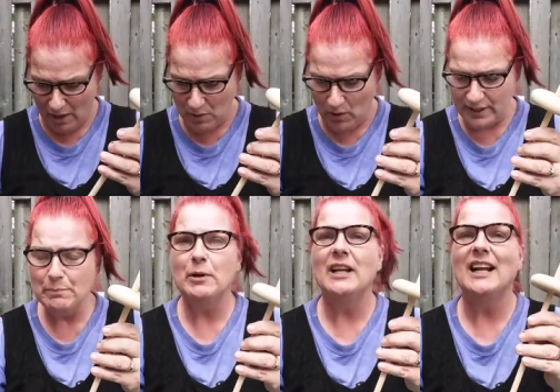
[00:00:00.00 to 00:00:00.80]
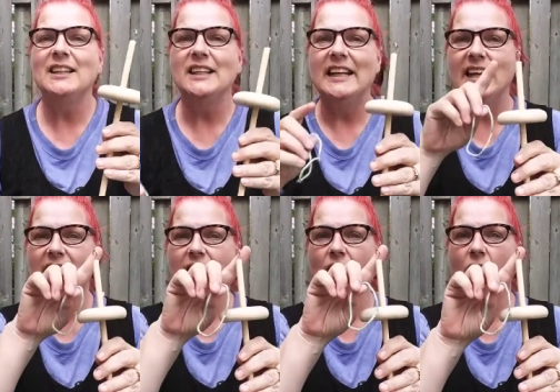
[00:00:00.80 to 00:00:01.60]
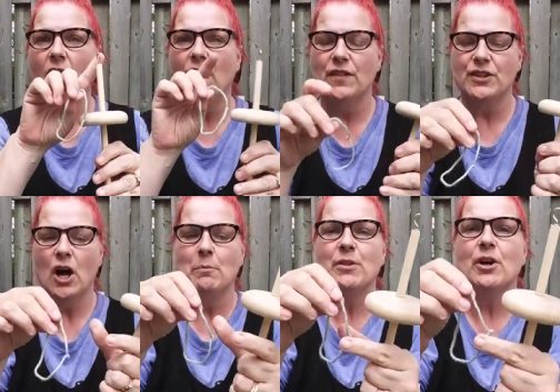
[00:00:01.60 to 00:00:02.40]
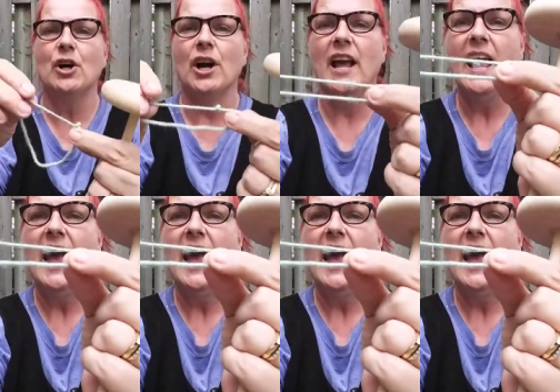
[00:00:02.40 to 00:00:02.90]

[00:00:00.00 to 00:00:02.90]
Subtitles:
I'm going to put a lead on the top of the hook,